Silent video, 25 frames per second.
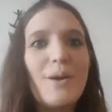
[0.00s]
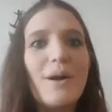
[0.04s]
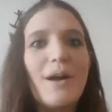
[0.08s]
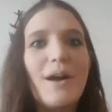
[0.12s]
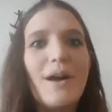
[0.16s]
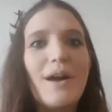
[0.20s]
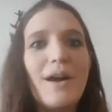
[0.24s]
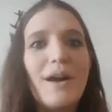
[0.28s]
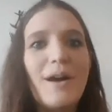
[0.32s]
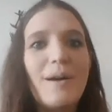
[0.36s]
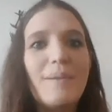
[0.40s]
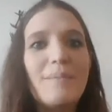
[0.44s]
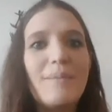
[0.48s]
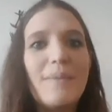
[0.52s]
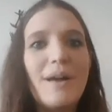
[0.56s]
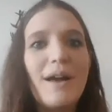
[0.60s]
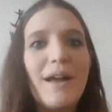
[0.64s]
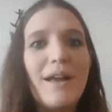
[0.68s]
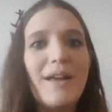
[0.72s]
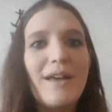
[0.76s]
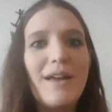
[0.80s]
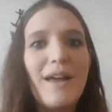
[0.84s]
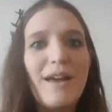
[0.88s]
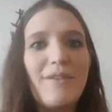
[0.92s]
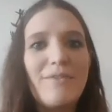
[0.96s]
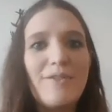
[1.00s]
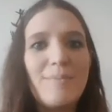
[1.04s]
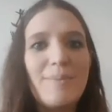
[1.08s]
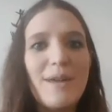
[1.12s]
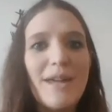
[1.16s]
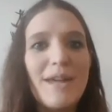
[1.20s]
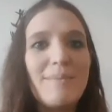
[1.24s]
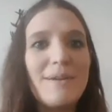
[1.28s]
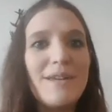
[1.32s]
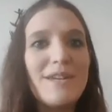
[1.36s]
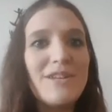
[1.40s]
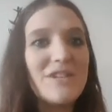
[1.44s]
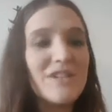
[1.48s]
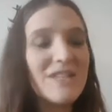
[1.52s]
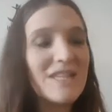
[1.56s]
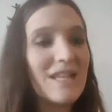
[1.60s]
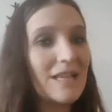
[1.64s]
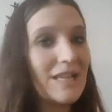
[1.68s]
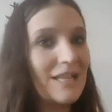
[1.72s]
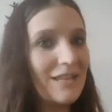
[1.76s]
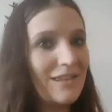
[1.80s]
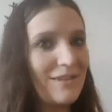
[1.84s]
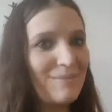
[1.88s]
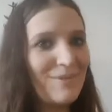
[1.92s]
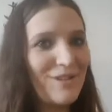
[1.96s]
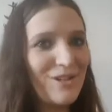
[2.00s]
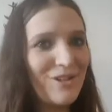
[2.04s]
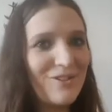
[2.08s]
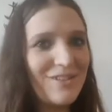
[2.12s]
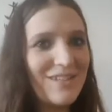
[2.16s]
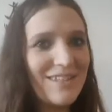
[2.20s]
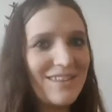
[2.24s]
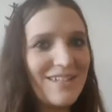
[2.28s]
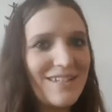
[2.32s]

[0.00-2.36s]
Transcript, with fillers: I have a baby, just to let them know that